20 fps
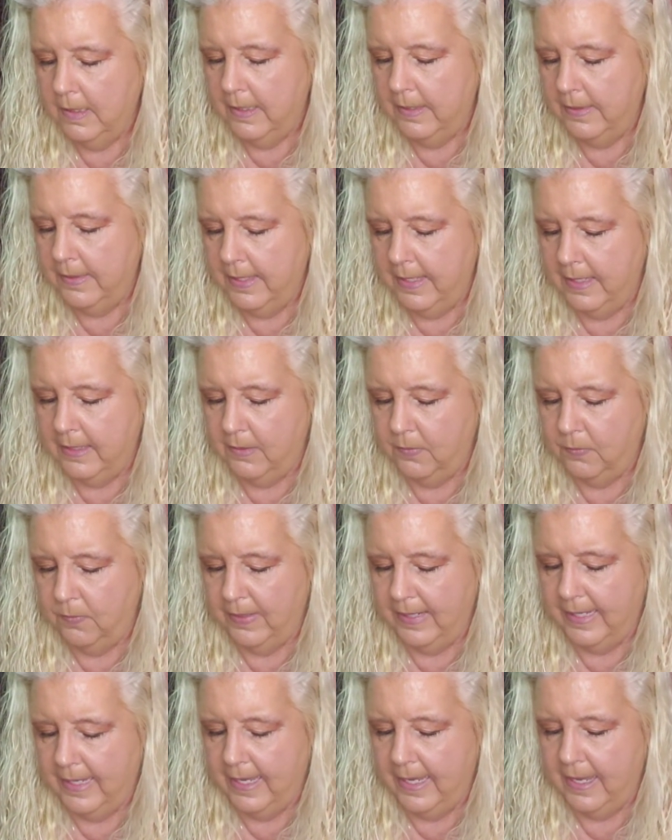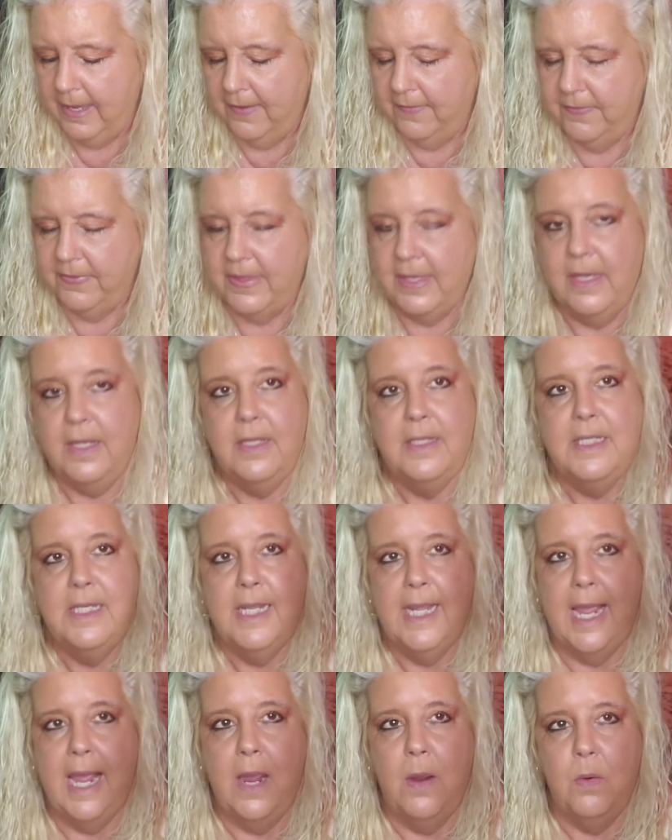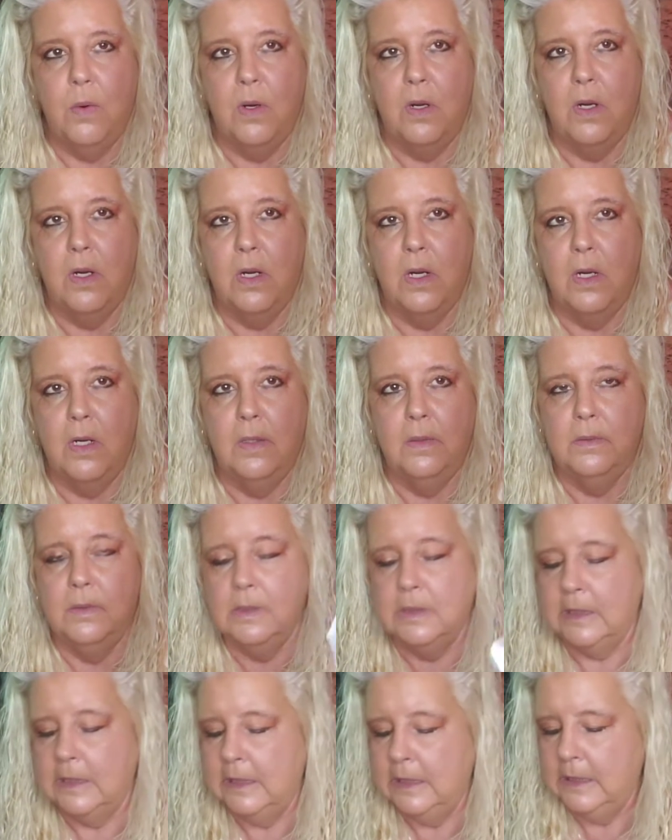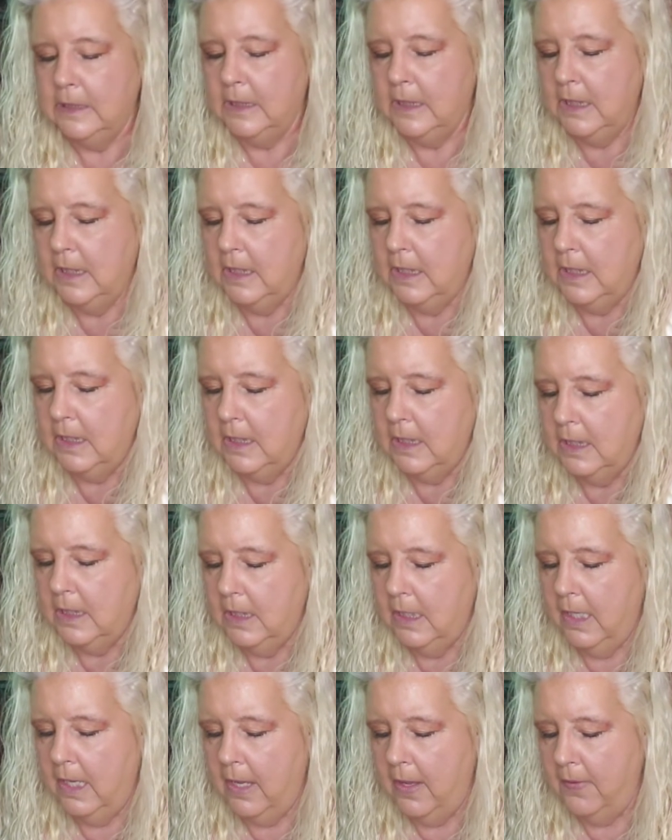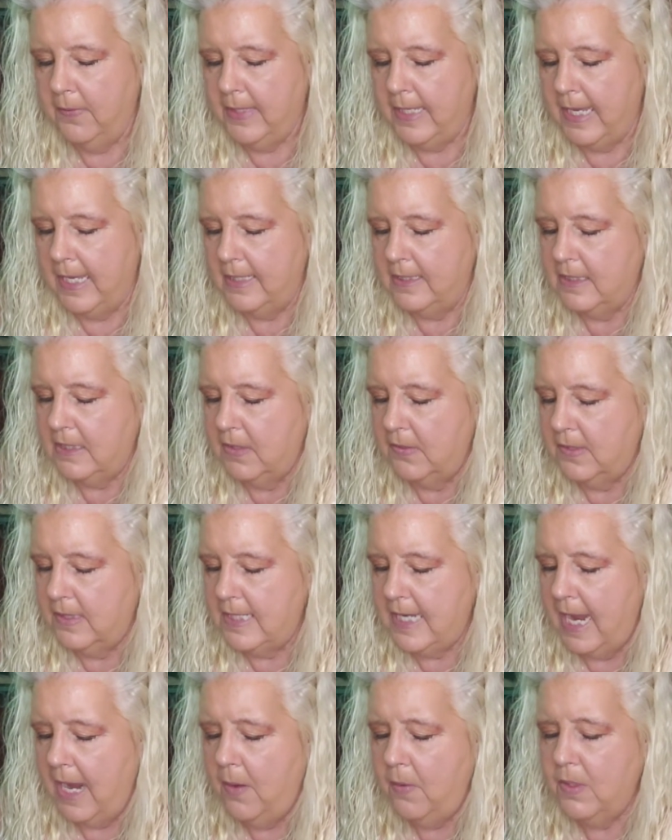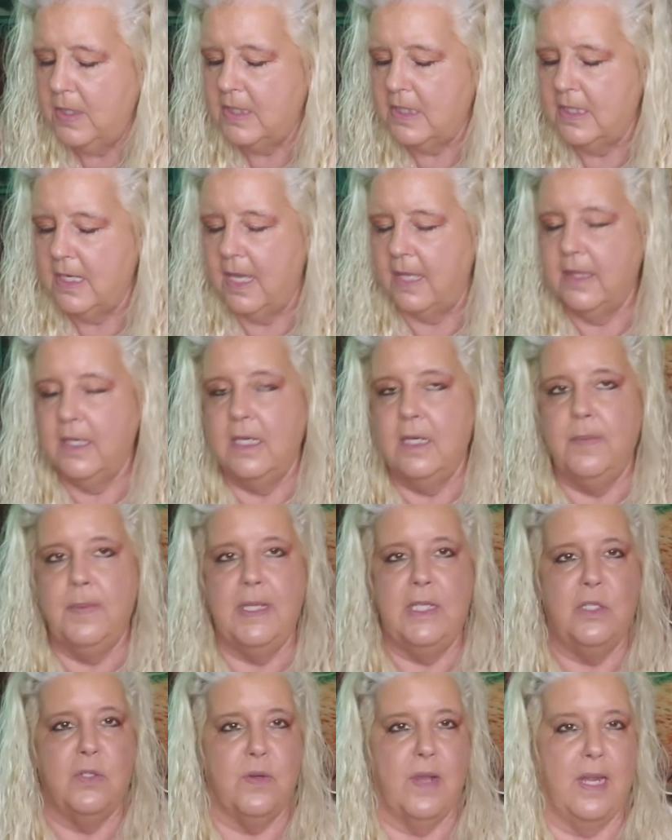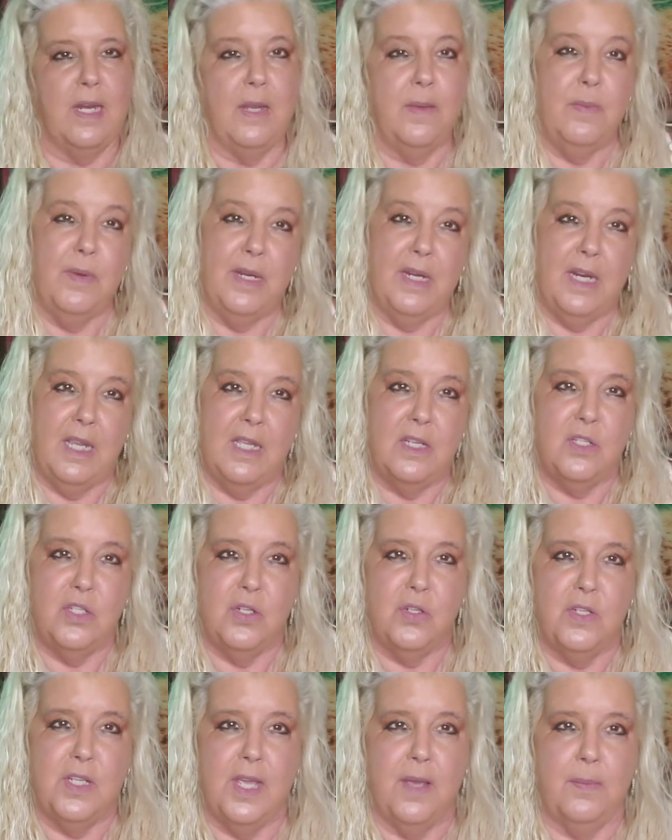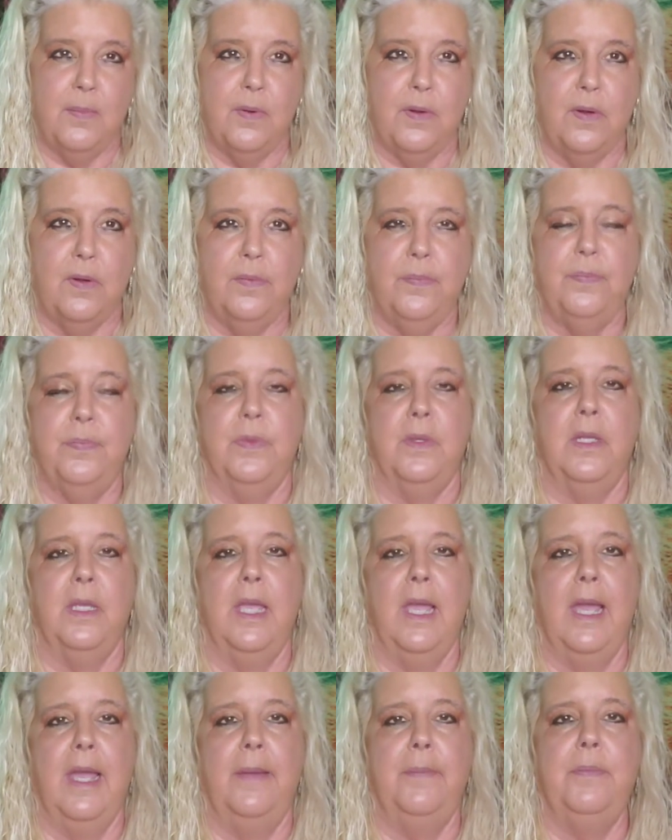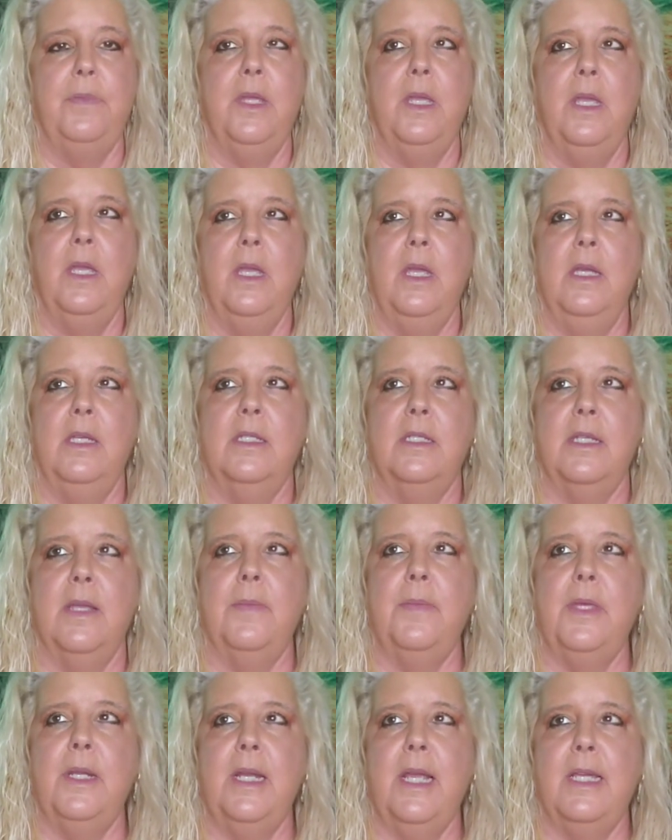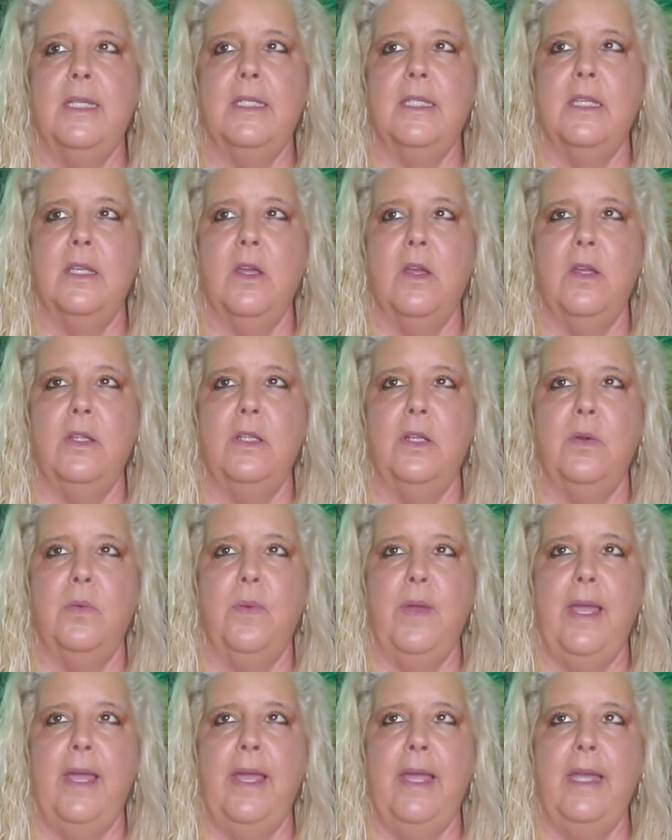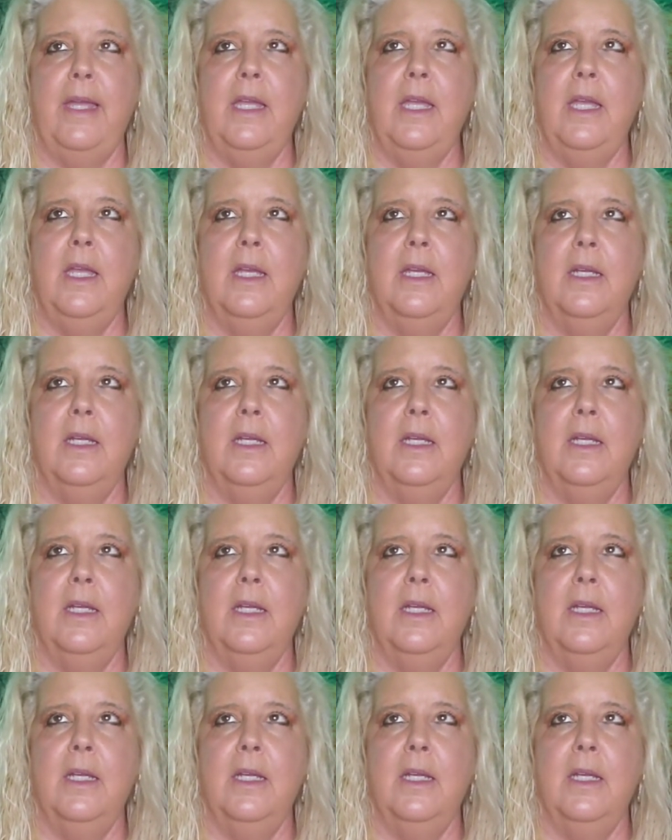Then we have the Tower. Okay, so the Tower is nothing to be dreaded, but it is your temper, okay? Something hasn't gone your way.